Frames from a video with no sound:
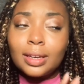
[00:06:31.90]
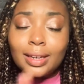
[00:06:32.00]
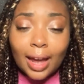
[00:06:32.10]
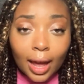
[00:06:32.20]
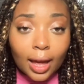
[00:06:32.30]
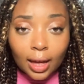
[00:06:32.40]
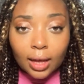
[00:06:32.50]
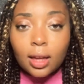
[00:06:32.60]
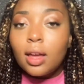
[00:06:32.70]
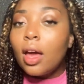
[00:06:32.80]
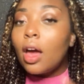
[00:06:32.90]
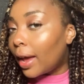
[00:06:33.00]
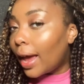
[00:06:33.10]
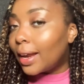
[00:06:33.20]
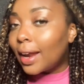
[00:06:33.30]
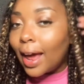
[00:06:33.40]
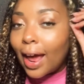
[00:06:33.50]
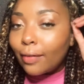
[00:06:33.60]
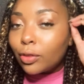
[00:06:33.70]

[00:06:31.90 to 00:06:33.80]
day. I did not have